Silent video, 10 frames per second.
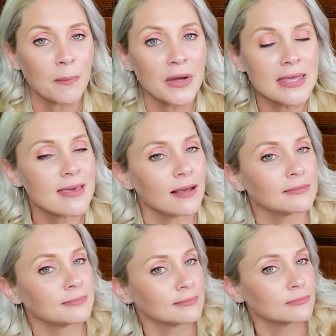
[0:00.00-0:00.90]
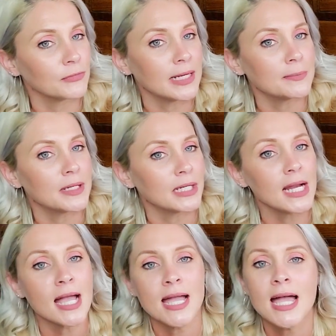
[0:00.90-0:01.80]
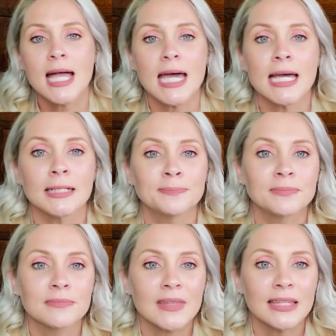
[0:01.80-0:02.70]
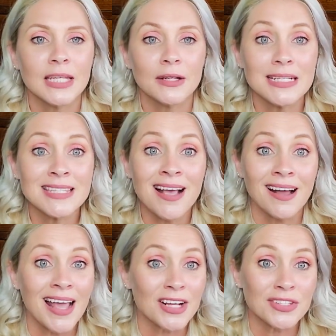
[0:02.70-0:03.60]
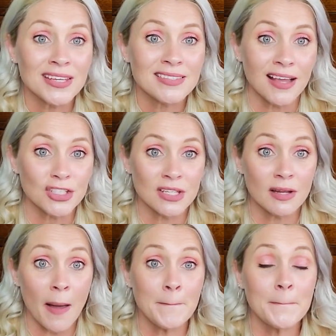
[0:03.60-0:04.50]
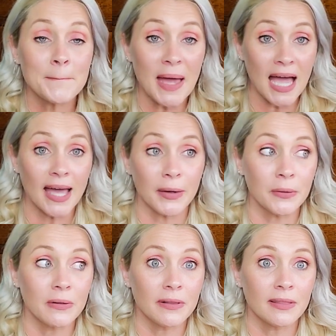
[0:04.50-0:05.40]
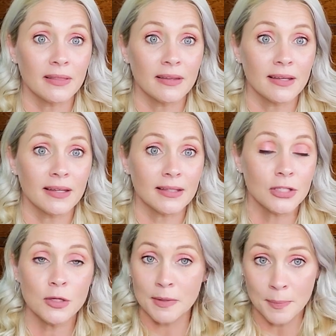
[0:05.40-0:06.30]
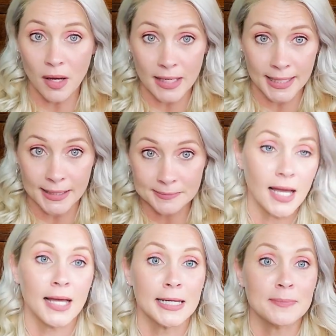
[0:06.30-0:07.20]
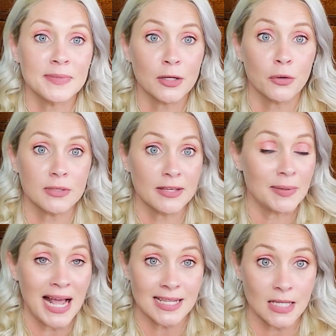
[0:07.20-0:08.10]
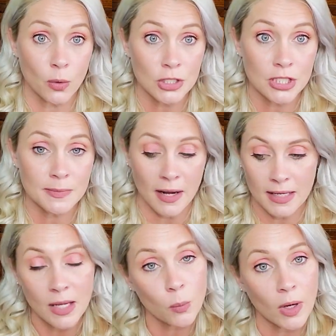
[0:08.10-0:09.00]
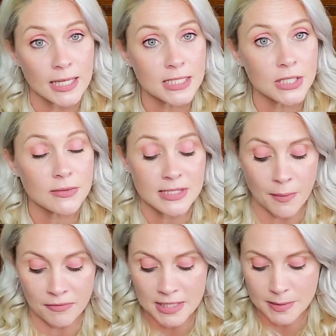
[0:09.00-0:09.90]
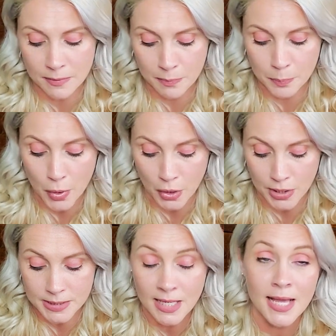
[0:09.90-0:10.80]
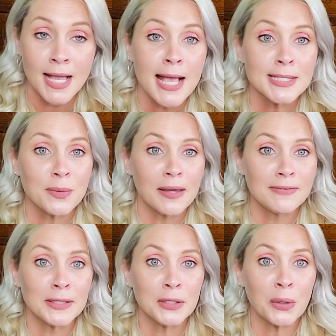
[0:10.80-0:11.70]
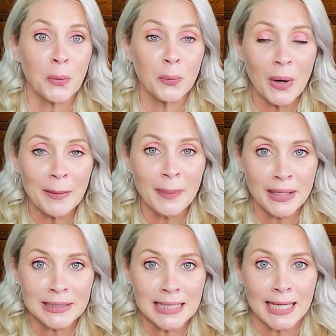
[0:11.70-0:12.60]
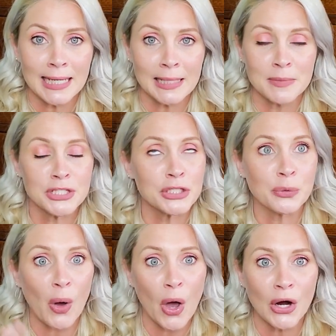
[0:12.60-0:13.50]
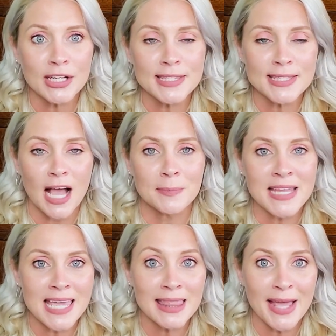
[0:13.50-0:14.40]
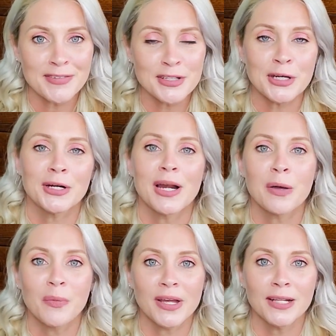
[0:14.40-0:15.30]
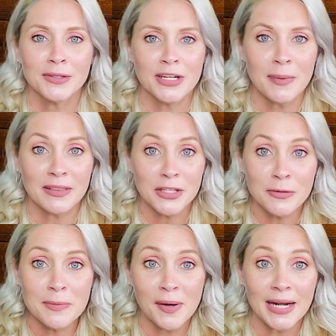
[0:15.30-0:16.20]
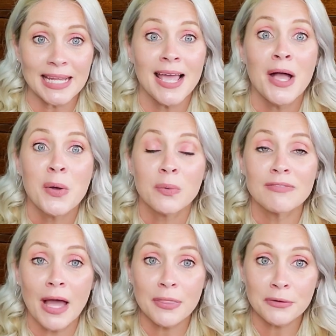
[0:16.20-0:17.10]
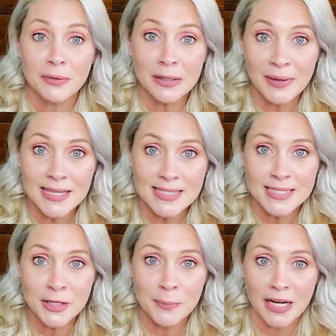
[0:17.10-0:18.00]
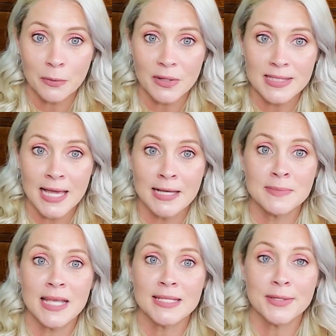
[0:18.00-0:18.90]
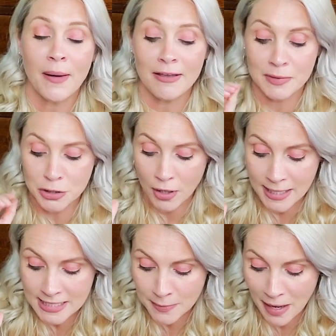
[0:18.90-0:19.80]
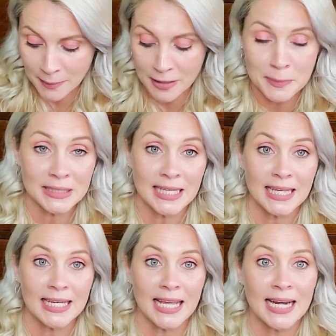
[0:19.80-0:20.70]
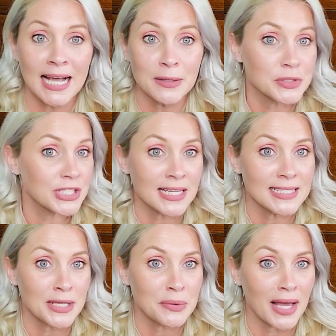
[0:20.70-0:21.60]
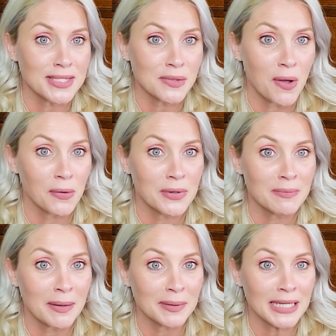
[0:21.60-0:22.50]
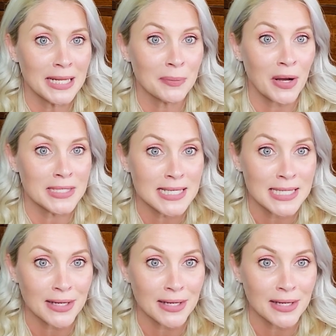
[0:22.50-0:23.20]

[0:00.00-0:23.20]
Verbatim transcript: up with, I'll right up here, there is not actually a section about human body. The girls have been asking questions about it and wanting to use some of these books. So I figure what better time to hard stop, take a left turn, and we're going to learn about the human body. We've got 3 weeks until Body Worlds comes. And so I've been trying to map out a plan, and I was just going to take you guys along with my planning process